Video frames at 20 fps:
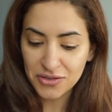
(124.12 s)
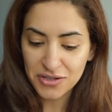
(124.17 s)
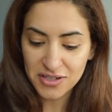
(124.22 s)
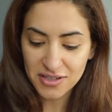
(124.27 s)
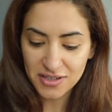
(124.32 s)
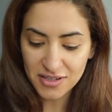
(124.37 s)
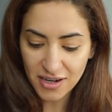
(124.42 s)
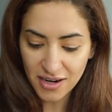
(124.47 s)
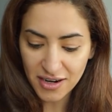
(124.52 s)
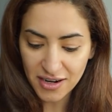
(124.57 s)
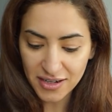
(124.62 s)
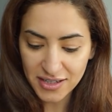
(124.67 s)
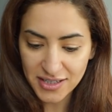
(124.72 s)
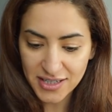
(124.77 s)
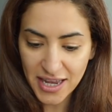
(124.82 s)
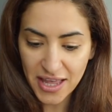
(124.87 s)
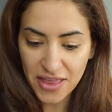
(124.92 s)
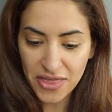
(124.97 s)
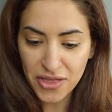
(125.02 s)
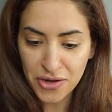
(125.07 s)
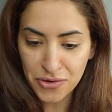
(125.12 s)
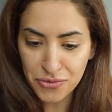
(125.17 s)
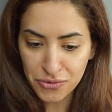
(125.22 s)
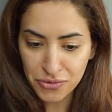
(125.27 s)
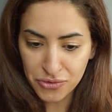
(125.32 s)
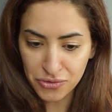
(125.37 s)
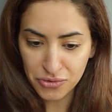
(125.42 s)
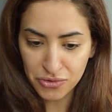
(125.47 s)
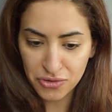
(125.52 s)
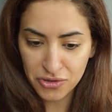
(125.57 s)
start at the
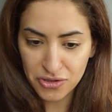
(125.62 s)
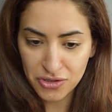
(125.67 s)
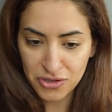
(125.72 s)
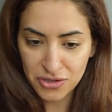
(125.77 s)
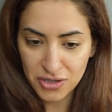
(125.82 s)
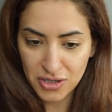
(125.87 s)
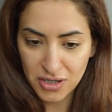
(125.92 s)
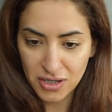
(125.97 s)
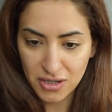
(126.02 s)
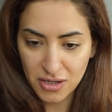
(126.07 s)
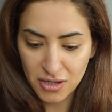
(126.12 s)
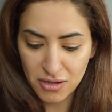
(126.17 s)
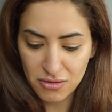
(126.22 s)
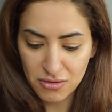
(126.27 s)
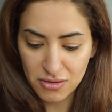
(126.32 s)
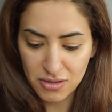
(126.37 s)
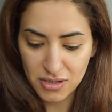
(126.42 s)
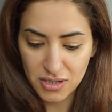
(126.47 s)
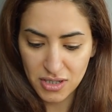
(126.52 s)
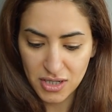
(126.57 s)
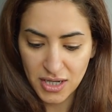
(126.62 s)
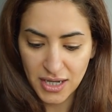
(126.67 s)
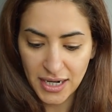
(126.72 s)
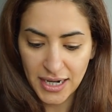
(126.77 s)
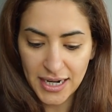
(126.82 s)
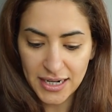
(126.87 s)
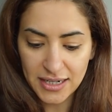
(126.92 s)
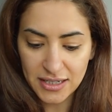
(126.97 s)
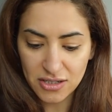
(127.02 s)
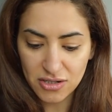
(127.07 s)
roots. Oh,
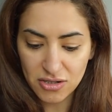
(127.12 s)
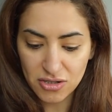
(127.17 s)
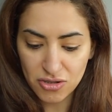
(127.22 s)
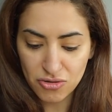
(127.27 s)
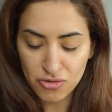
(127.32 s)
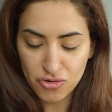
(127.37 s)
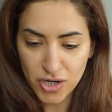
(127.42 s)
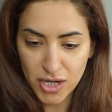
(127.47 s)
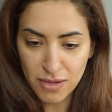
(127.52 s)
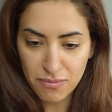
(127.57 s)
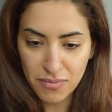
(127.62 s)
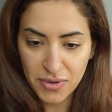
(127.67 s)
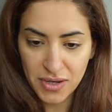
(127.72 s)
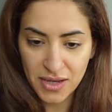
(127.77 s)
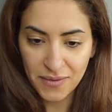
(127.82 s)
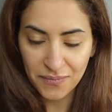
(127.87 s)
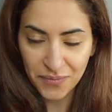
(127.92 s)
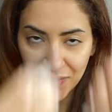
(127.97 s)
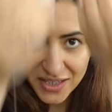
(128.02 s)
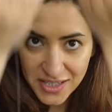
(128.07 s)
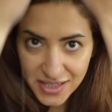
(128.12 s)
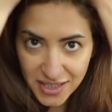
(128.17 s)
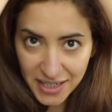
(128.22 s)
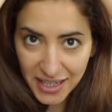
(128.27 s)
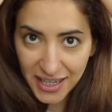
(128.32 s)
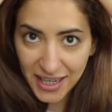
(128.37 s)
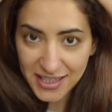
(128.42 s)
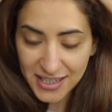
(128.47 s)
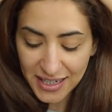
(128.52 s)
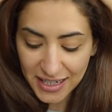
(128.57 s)
let it drip. It's gonna
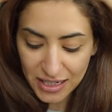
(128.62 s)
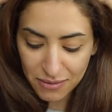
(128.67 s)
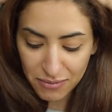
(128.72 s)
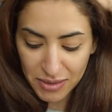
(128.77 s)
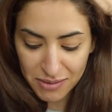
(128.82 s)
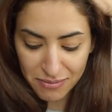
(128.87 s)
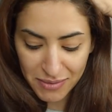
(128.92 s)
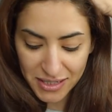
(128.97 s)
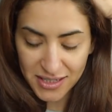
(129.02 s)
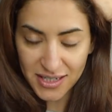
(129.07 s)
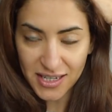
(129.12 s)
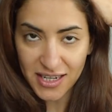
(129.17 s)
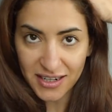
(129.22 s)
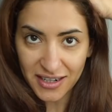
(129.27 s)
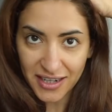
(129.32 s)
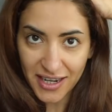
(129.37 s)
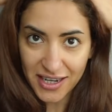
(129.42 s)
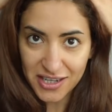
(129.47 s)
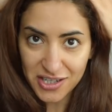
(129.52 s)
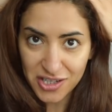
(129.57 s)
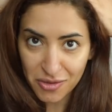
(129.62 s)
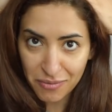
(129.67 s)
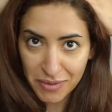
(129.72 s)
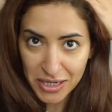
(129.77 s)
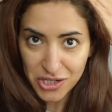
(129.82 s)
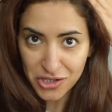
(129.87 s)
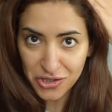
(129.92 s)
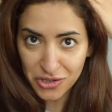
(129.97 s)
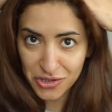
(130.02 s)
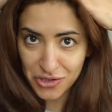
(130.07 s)
get a little bit messy here, guys, so make
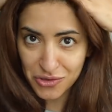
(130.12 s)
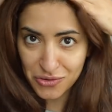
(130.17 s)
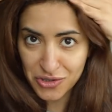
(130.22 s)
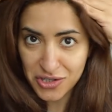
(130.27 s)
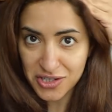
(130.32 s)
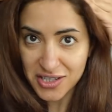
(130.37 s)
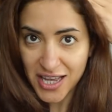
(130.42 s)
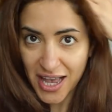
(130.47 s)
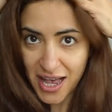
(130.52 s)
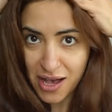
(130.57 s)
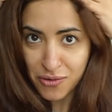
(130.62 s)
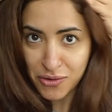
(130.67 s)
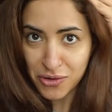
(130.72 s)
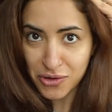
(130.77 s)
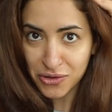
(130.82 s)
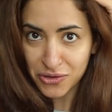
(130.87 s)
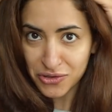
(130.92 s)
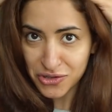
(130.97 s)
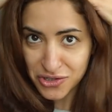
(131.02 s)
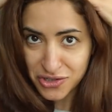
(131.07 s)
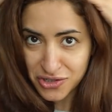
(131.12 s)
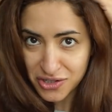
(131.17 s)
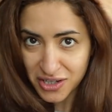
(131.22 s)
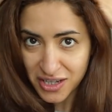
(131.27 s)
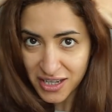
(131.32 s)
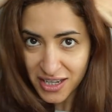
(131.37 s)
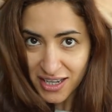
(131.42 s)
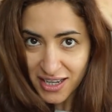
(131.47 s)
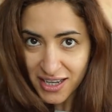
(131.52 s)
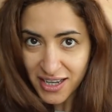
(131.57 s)
sure to use towels
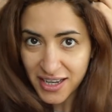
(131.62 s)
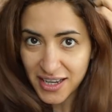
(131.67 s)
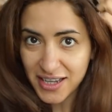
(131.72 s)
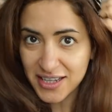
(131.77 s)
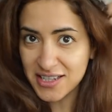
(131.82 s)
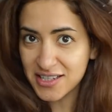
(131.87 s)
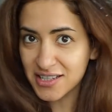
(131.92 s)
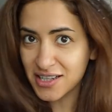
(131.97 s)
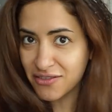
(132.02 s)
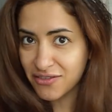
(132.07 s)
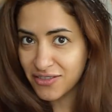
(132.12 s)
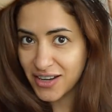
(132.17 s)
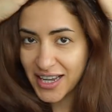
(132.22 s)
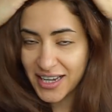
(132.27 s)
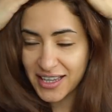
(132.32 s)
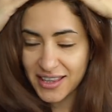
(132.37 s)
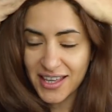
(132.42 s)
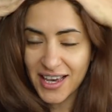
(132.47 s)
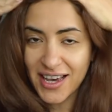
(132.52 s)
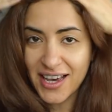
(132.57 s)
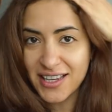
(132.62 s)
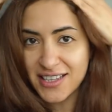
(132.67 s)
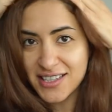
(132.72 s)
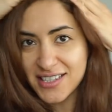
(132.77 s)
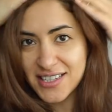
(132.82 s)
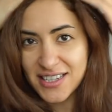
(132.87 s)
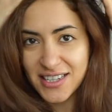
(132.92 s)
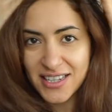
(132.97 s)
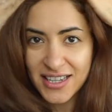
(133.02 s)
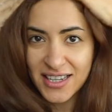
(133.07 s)
and stuff like that.
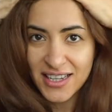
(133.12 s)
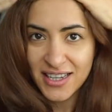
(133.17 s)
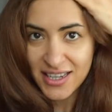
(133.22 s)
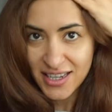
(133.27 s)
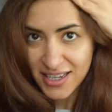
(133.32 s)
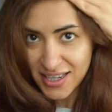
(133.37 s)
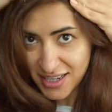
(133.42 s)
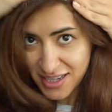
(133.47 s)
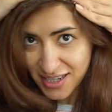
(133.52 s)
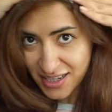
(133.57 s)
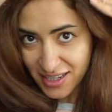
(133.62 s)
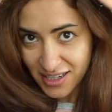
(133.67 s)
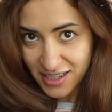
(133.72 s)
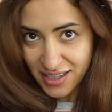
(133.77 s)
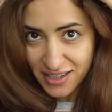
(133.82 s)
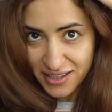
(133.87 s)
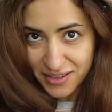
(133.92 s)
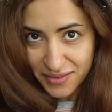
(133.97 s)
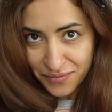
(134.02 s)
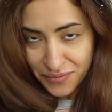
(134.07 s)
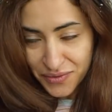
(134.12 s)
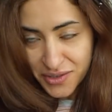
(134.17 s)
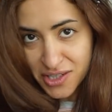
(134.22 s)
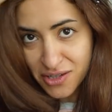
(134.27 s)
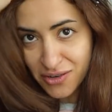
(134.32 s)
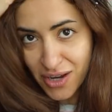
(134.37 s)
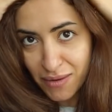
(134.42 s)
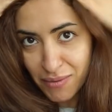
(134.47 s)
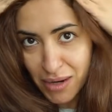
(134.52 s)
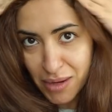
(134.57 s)

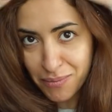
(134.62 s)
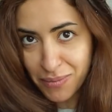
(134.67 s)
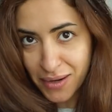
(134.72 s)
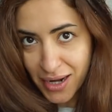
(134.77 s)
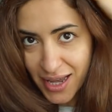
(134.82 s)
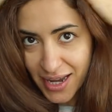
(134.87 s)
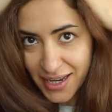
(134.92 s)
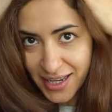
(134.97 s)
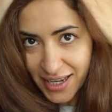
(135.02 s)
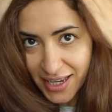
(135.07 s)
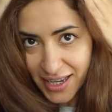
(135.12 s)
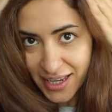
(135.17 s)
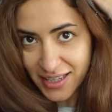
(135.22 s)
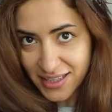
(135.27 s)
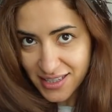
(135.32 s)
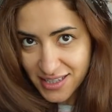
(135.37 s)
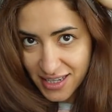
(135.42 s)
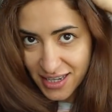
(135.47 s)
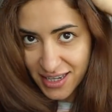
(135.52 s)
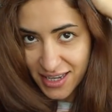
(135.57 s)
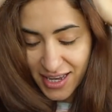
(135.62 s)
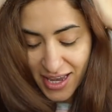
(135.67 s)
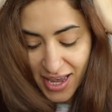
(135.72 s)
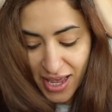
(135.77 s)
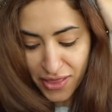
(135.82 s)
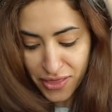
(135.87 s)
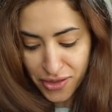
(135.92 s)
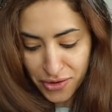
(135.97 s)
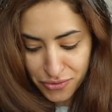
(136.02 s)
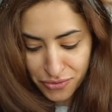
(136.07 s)
So I'm applying it
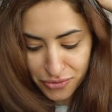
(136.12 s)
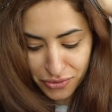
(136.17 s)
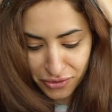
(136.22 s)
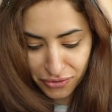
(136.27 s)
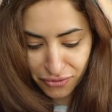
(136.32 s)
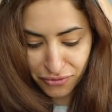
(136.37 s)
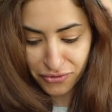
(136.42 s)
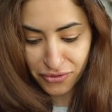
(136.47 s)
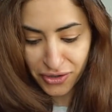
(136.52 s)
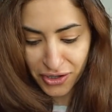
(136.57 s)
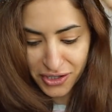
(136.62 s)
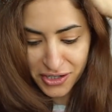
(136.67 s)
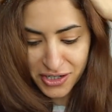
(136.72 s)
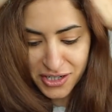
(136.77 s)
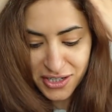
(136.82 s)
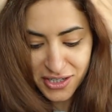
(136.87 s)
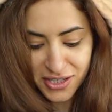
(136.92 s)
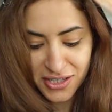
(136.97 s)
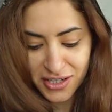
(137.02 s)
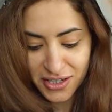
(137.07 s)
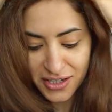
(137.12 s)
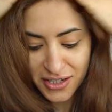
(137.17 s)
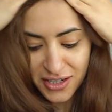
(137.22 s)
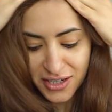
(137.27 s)
at the root first.